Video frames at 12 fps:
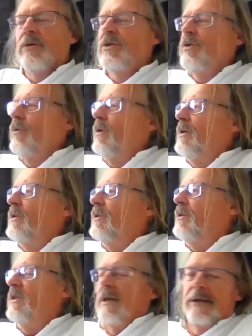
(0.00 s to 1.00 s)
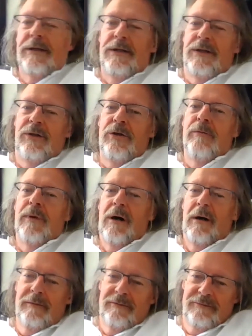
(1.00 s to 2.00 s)
was talking to Satish
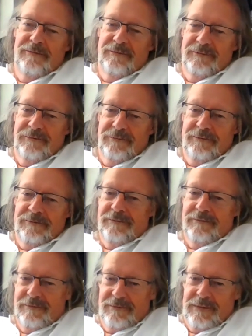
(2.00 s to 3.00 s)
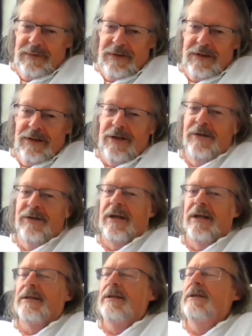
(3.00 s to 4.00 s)
Kumar. So
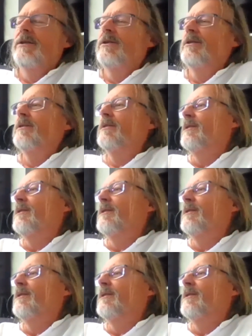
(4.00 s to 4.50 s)
Satish,